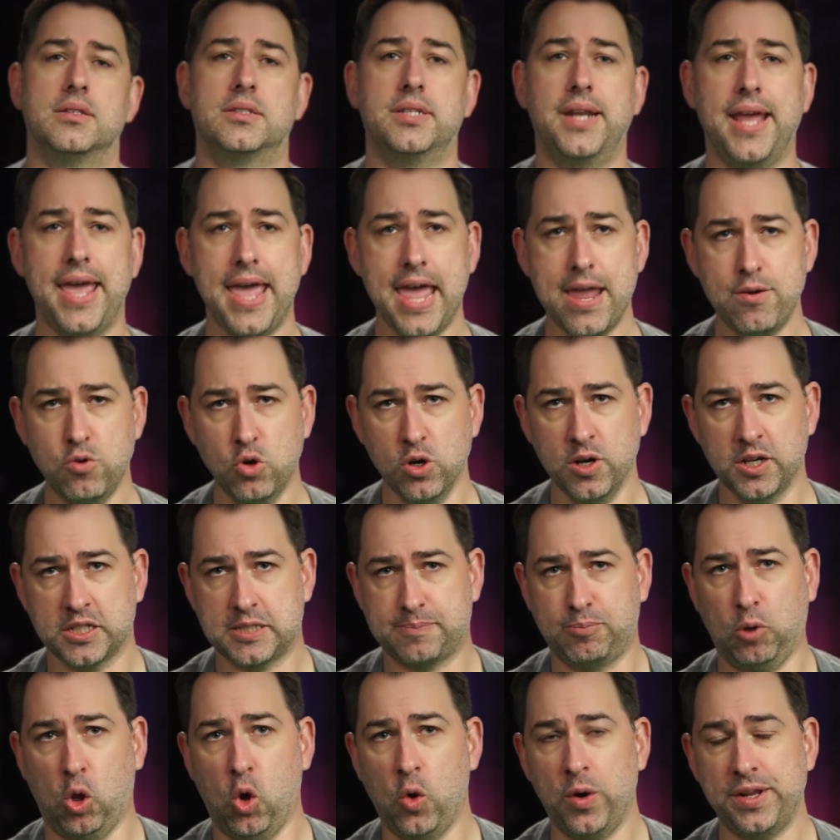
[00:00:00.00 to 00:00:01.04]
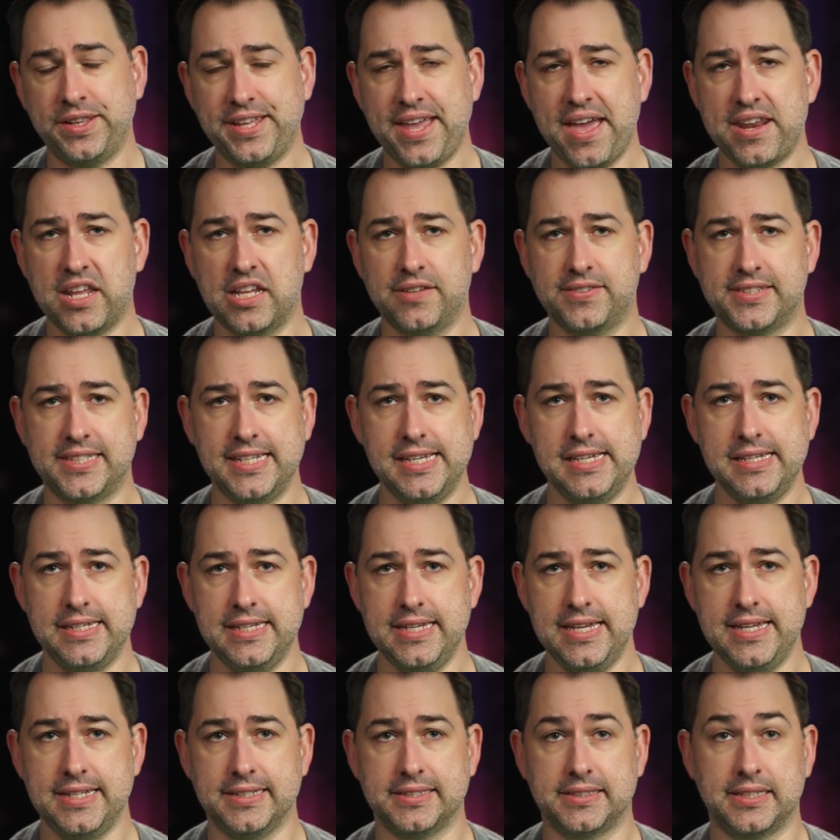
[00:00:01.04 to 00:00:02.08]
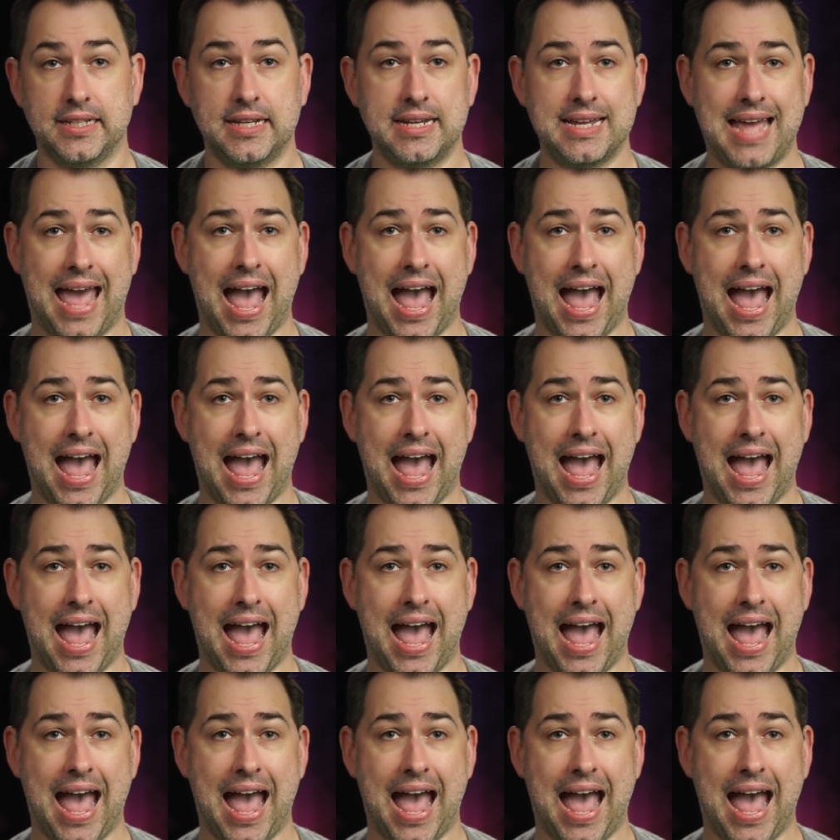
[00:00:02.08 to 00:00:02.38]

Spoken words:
Today we're exploring the NFC East.